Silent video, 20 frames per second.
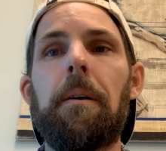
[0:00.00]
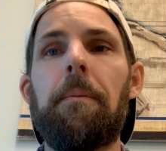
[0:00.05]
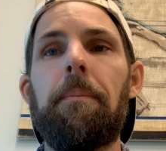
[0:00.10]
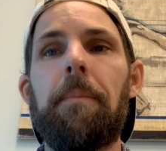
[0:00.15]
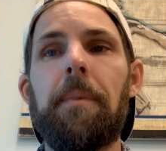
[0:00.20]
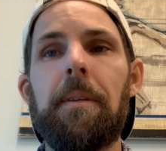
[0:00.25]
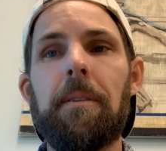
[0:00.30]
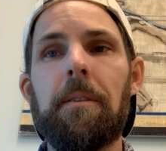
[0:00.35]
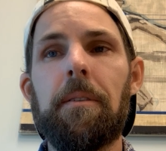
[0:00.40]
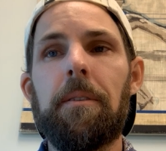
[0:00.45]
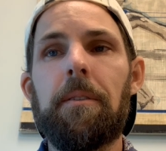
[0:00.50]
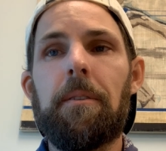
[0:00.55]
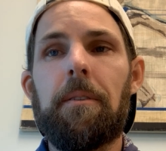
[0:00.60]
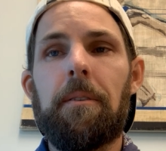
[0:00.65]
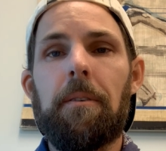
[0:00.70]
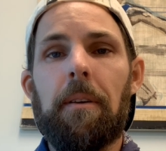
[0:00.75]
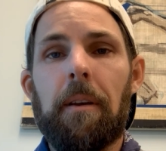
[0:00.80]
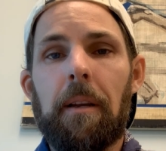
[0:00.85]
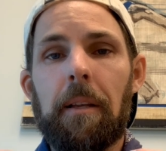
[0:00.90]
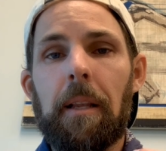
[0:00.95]
this
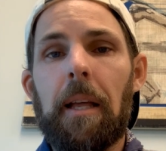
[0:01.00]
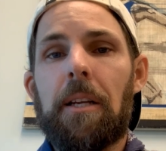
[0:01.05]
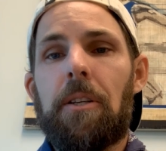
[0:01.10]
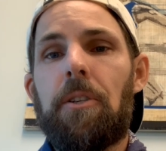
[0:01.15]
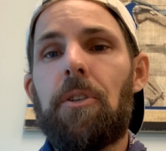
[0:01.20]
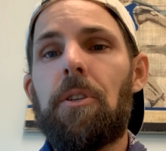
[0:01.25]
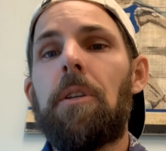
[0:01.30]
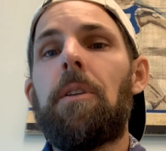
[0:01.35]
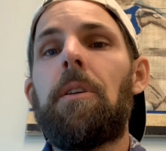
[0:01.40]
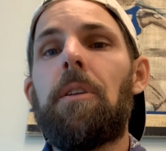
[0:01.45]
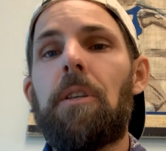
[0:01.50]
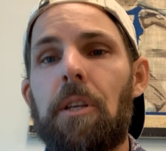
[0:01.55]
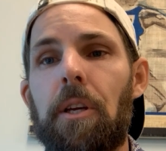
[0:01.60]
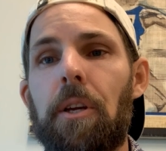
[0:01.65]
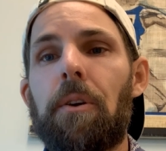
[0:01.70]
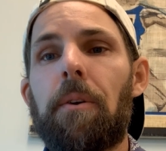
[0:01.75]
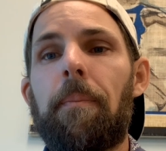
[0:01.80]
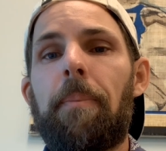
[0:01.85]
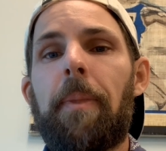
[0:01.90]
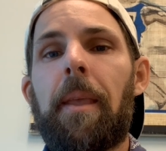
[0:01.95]
is an election
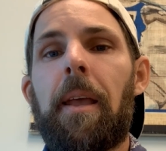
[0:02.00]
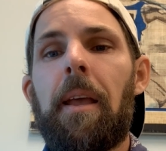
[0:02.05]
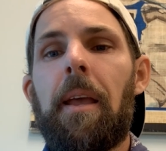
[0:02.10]
year.